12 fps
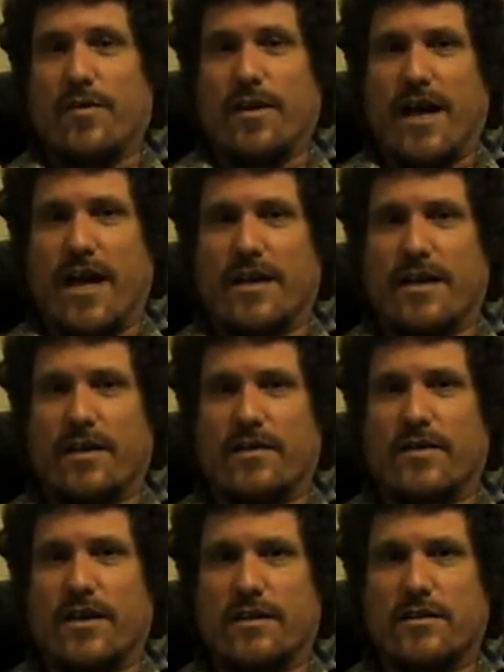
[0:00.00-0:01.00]
the idea
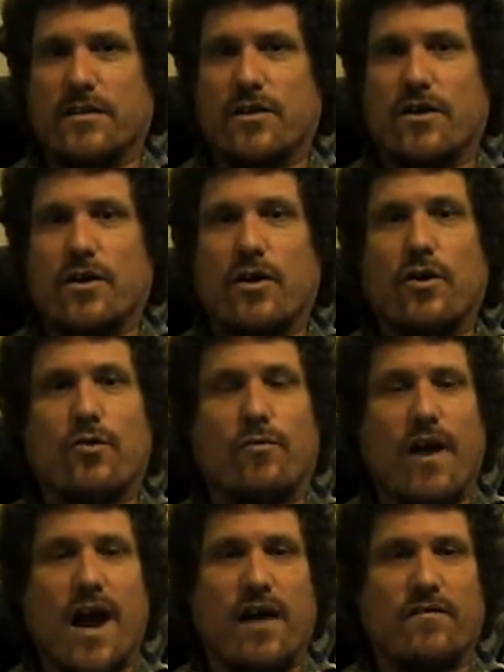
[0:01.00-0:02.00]
that
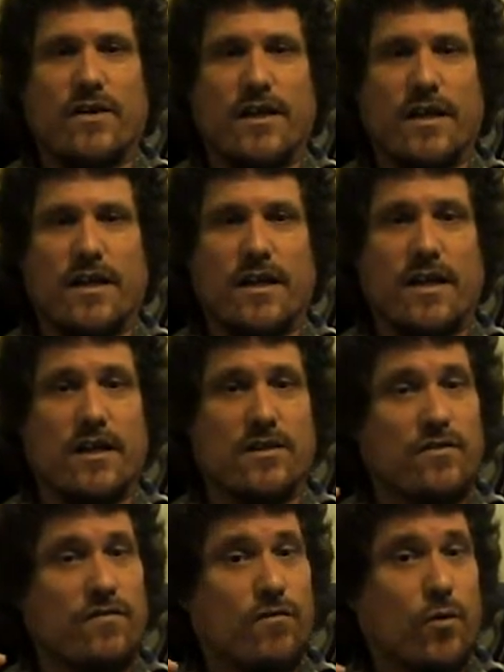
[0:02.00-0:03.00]
gravity
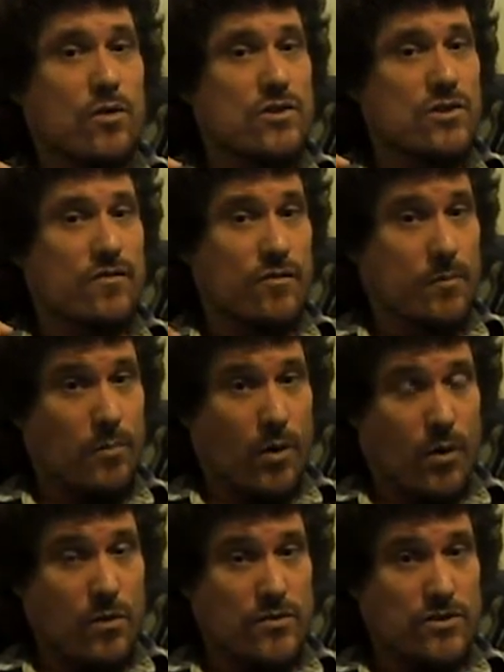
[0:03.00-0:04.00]
is a force of
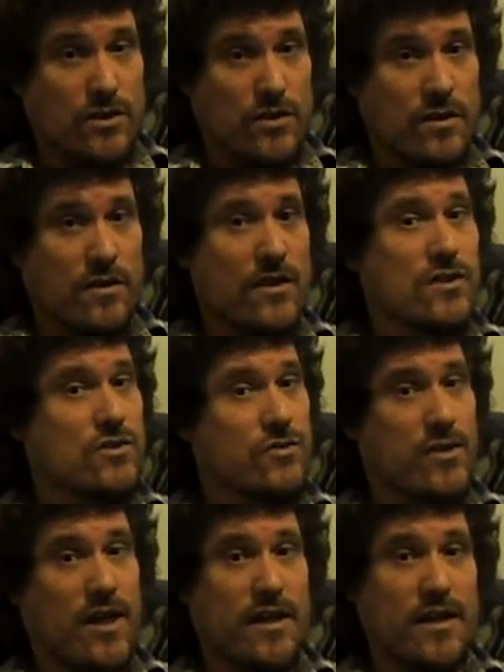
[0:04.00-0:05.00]
repulsion that's
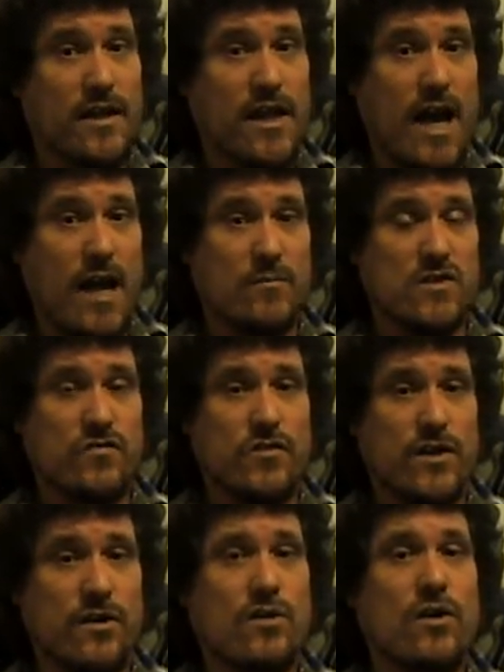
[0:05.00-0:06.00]
created in the
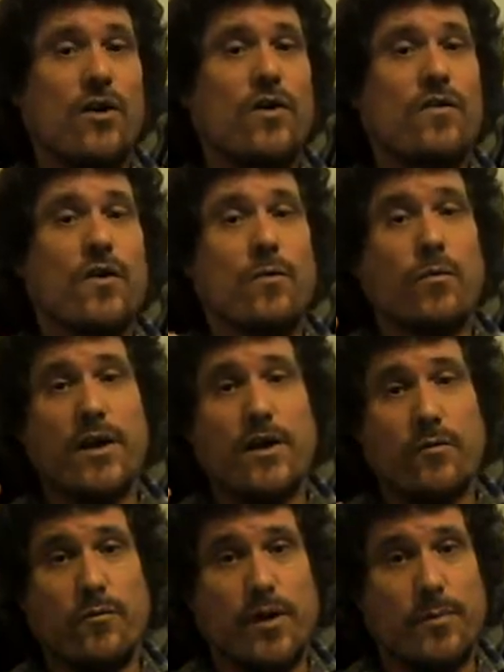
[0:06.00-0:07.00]
atmosphere that we
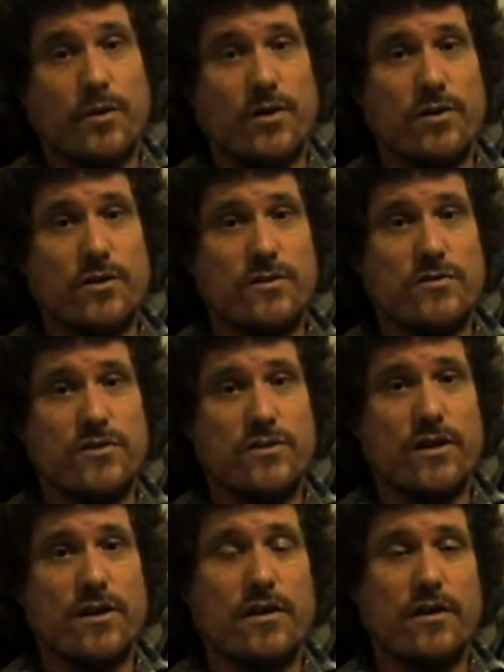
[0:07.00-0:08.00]
can
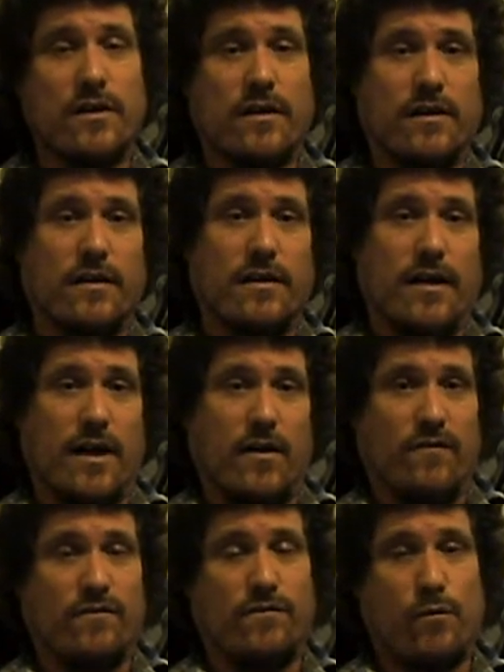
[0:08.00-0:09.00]
reproduce.
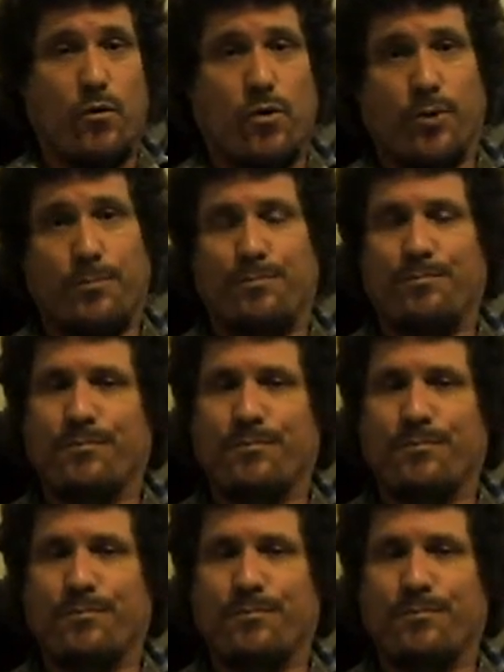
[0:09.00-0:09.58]
Now, for